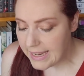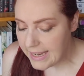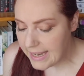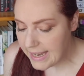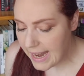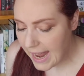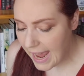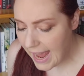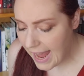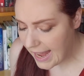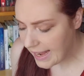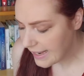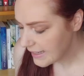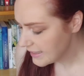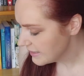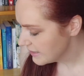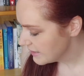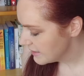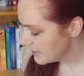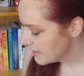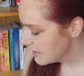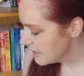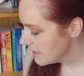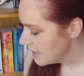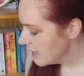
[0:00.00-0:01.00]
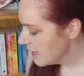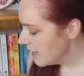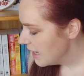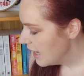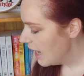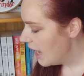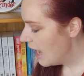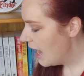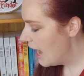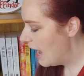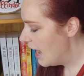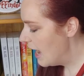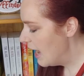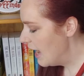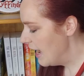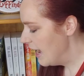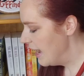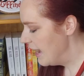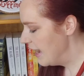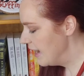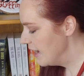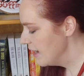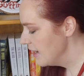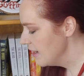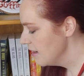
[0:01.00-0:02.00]
Next,
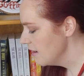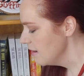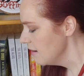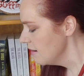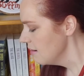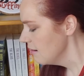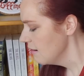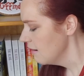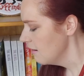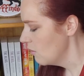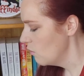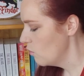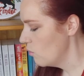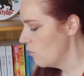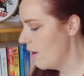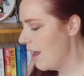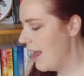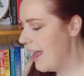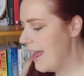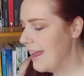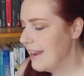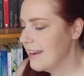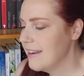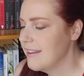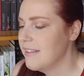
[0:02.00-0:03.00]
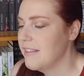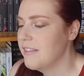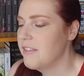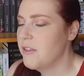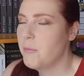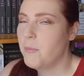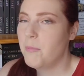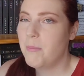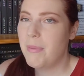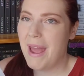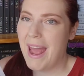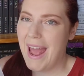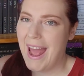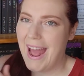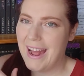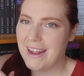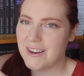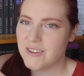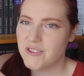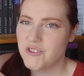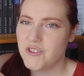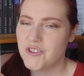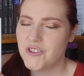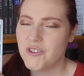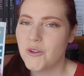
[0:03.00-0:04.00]
I read The
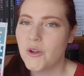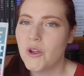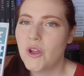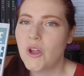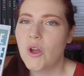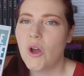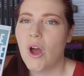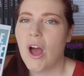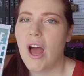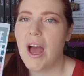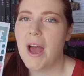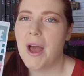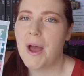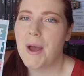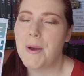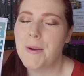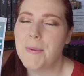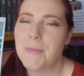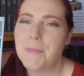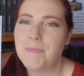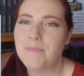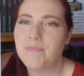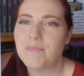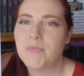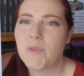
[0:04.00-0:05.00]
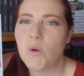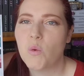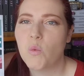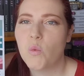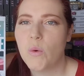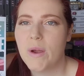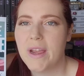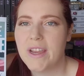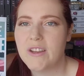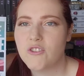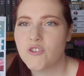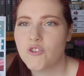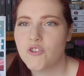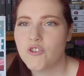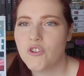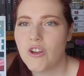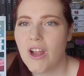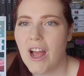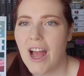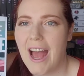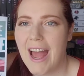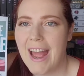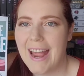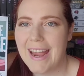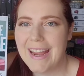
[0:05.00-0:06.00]
Badge, um,
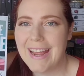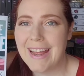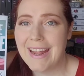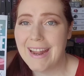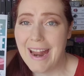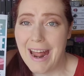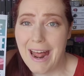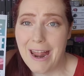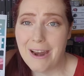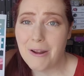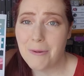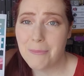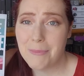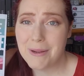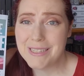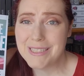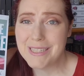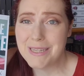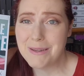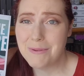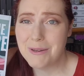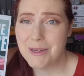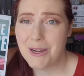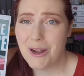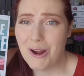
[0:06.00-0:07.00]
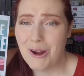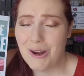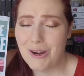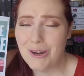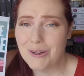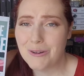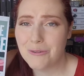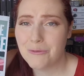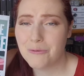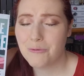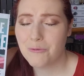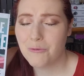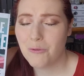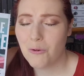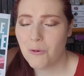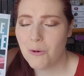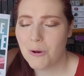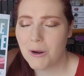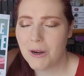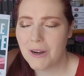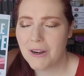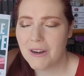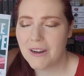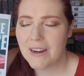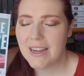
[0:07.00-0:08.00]
which I had on my TBR
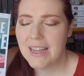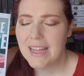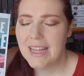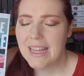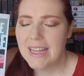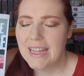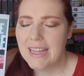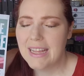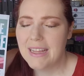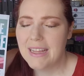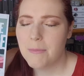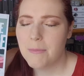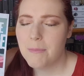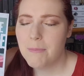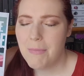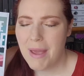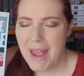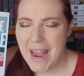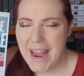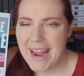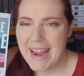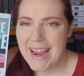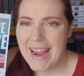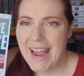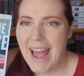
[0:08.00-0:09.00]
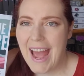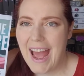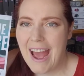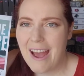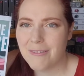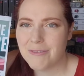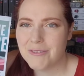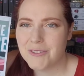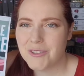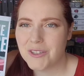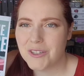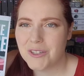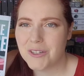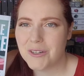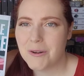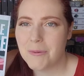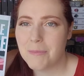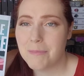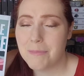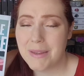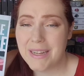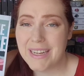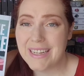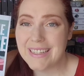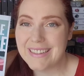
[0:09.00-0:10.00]
for May
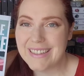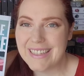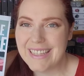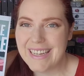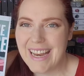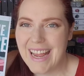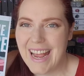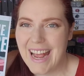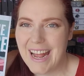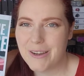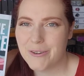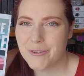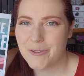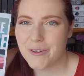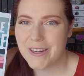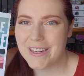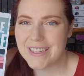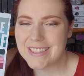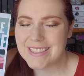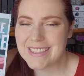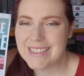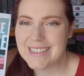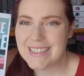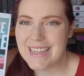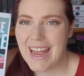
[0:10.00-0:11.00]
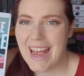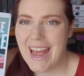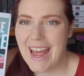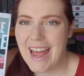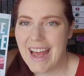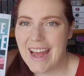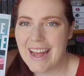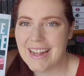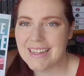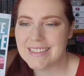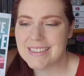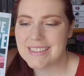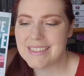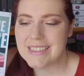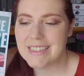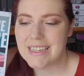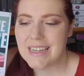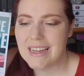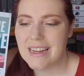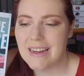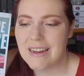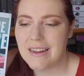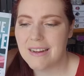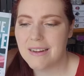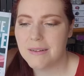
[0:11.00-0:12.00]
after meeting Lena Hendrix at
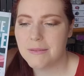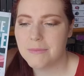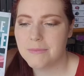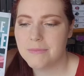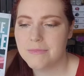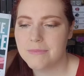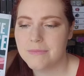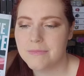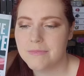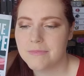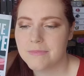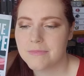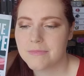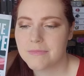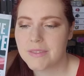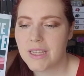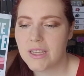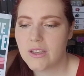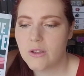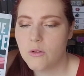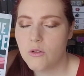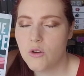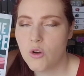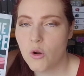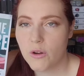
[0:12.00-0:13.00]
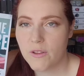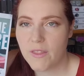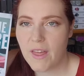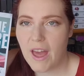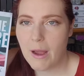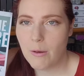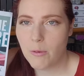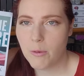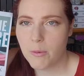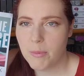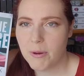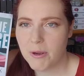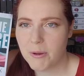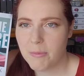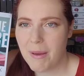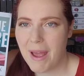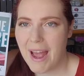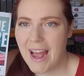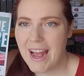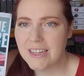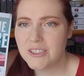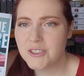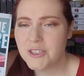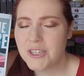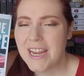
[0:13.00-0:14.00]
um, North Iowa Book
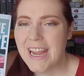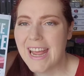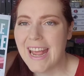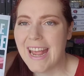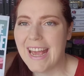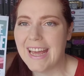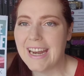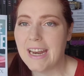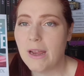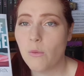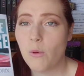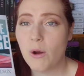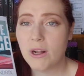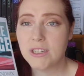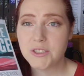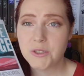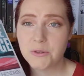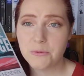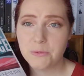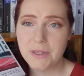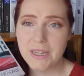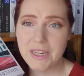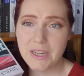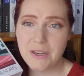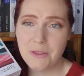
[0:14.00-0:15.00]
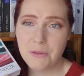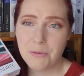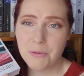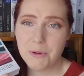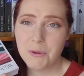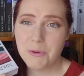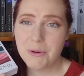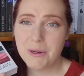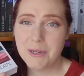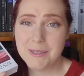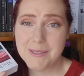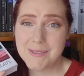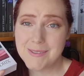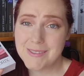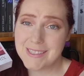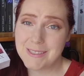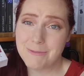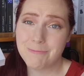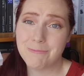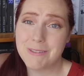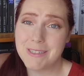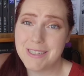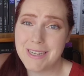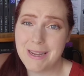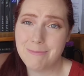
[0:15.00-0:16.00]
Bash, and I want to read through her
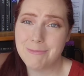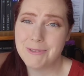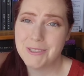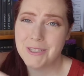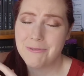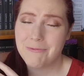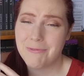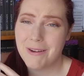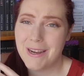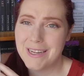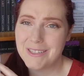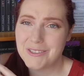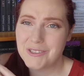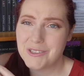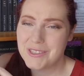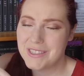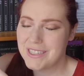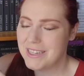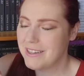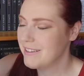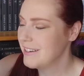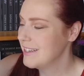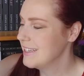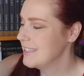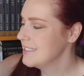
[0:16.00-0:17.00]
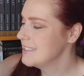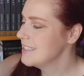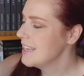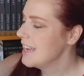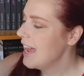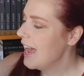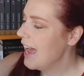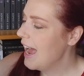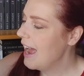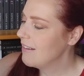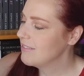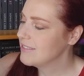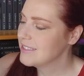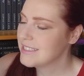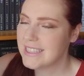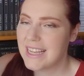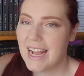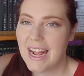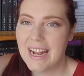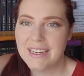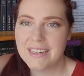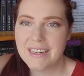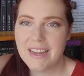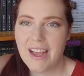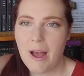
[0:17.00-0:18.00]
Redemption Ranch series. I have a
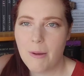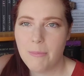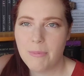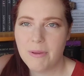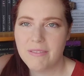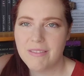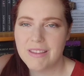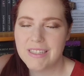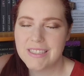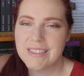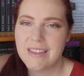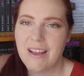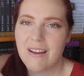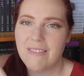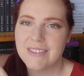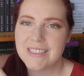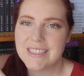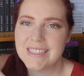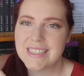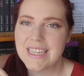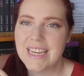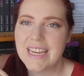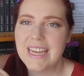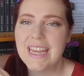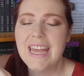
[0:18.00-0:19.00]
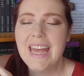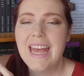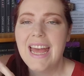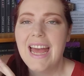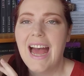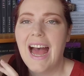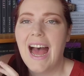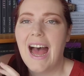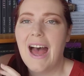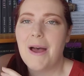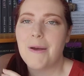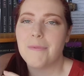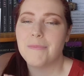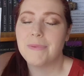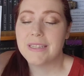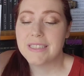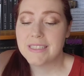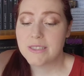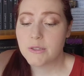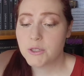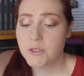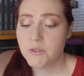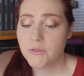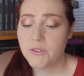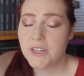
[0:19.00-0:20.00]
signed copy of this, obviously, um,
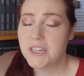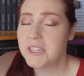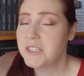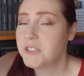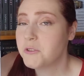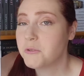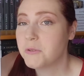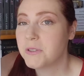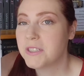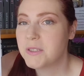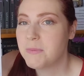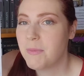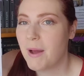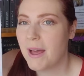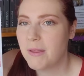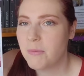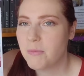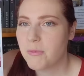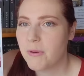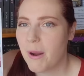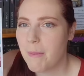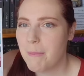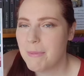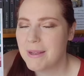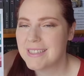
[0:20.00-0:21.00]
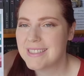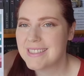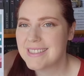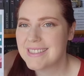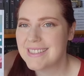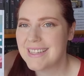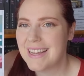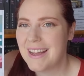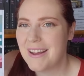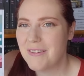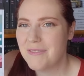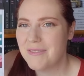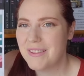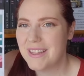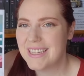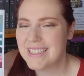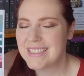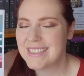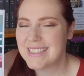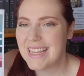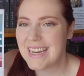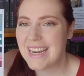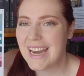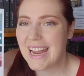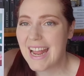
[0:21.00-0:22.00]
because I was very intrigued by the premise of
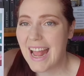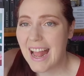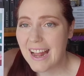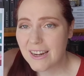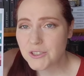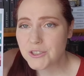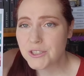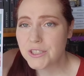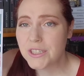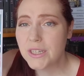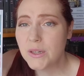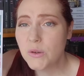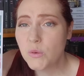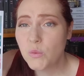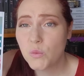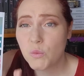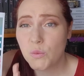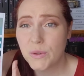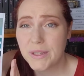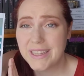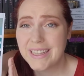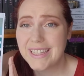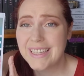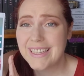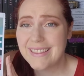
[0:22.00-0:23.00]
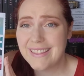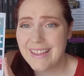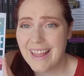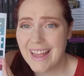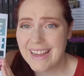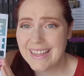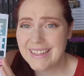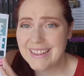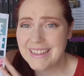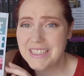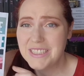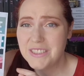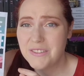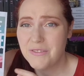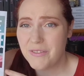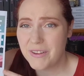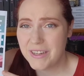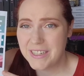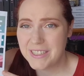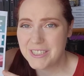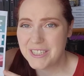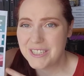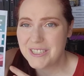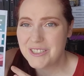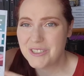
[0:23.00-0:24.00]
this. And I actually really like these
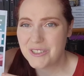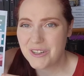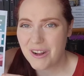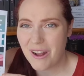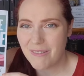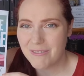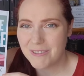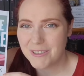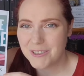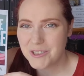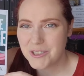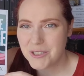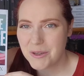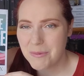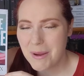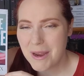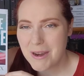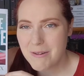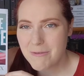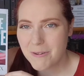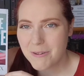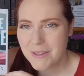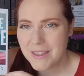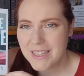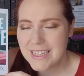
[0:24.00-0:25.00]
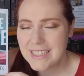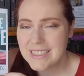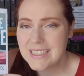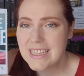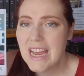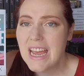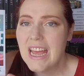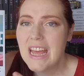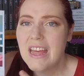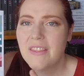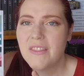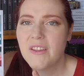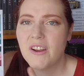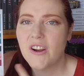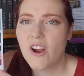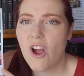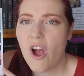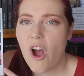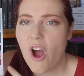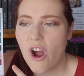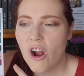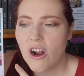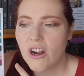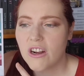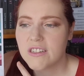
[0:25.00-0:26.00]
vintage covers she made for these.
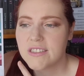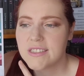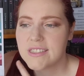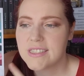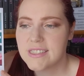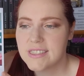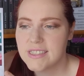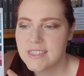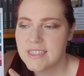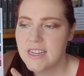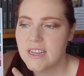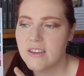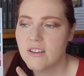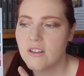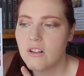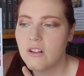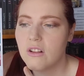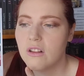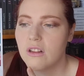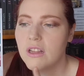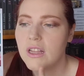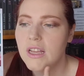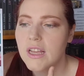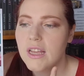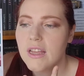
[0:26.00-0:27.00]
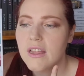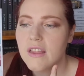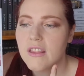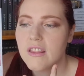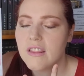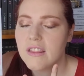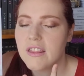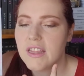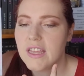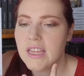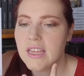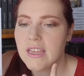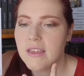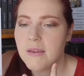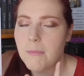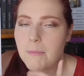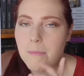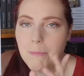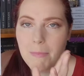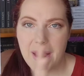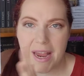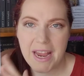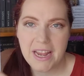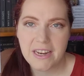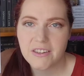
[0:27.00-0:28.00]
There are still the
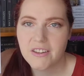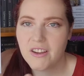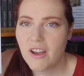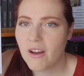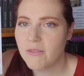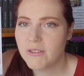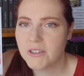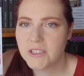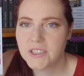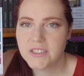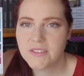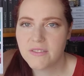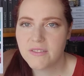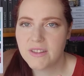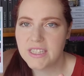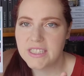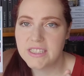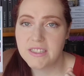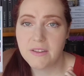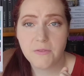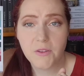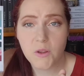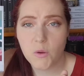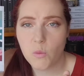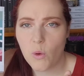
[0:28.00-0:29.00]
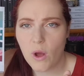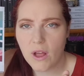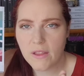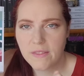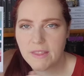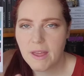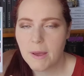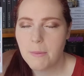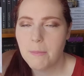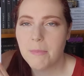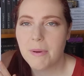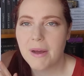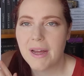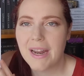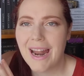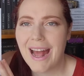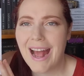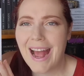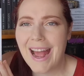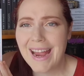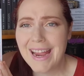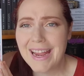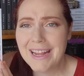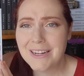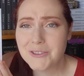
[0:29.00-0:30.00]
man covers of these if you want them, but
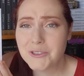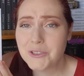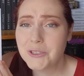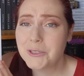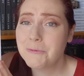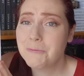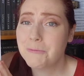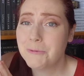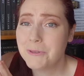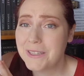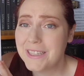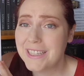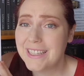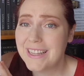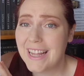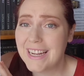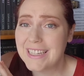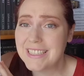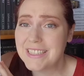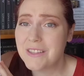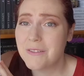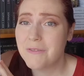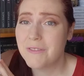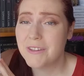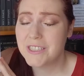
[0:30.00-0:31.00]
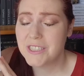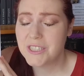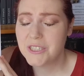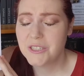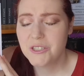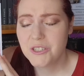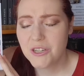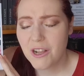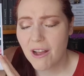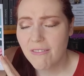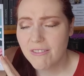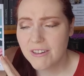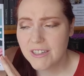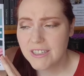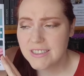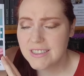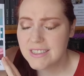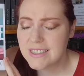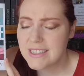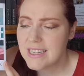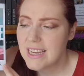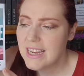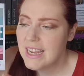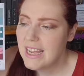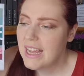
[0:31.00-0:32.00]
I actually really like the vintage
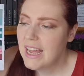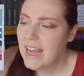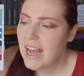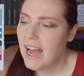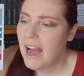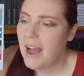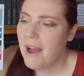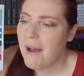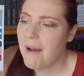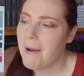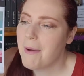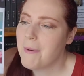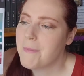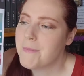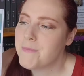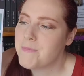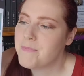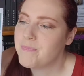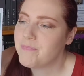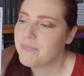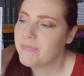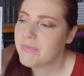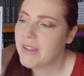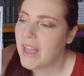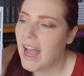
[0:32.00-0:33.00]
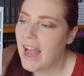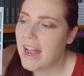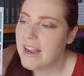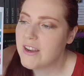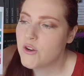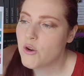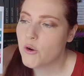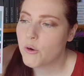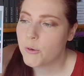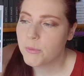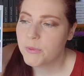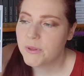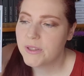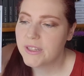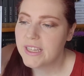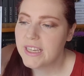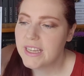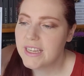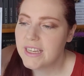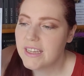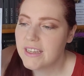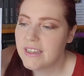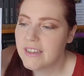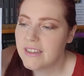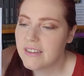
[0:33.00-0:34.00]
covers. Um, I
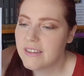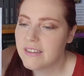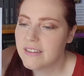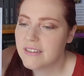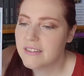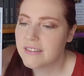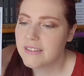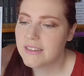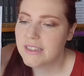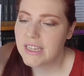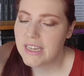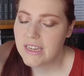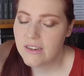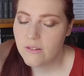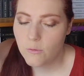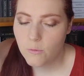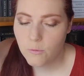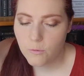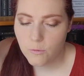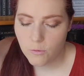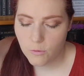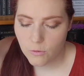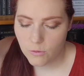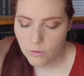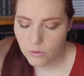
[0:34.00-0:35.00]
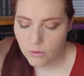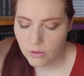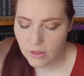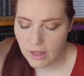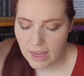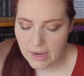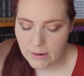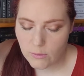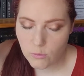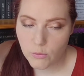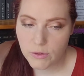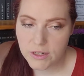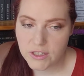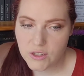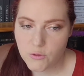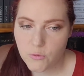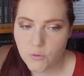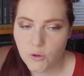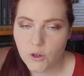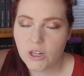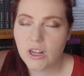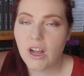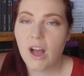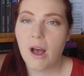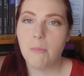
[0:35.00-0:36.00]
normally lead, like, reach
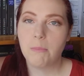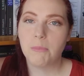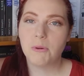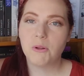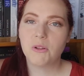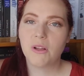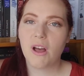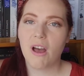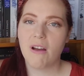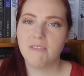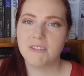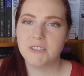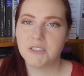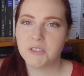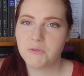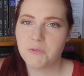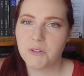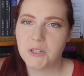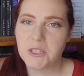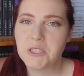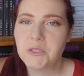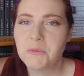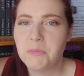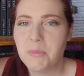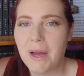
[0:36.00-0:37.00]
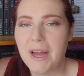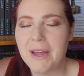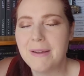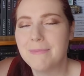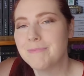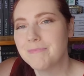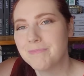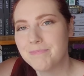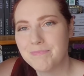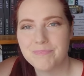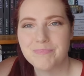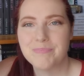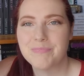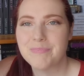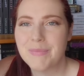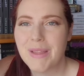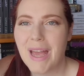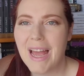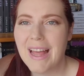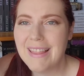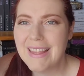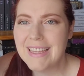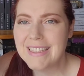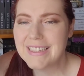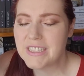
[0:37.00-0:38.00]
for couple covers first, but
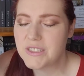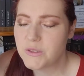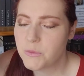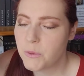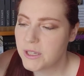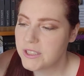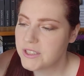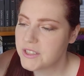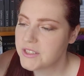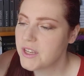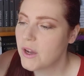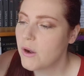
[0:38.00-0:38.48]
I like this one.